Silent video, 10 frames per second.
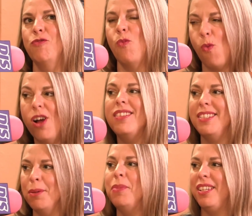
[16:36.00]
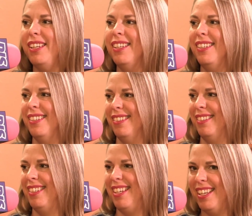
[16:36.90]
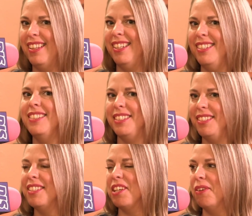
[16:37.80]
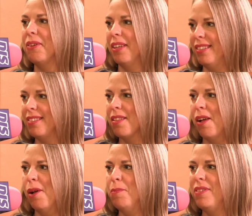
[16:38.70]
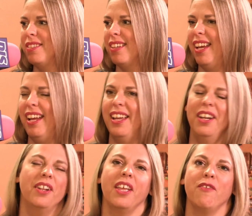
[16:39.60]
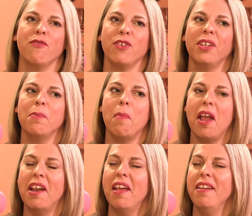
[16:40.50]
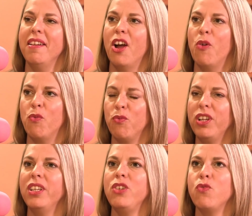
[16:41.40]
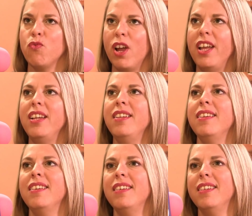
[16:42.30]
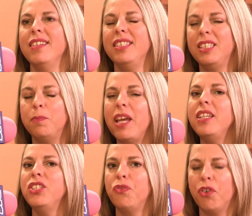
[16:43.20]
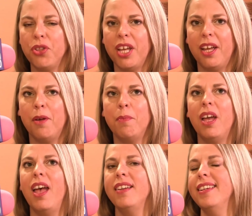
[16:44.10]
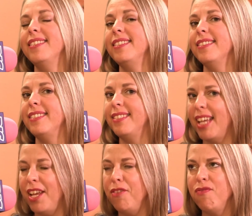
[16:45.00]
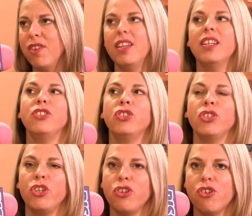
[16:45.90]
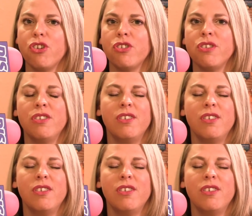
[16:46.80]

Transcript: want to be in these DCL kids clubs, and they've really made it a really great space for them, and it's safe and it's secure.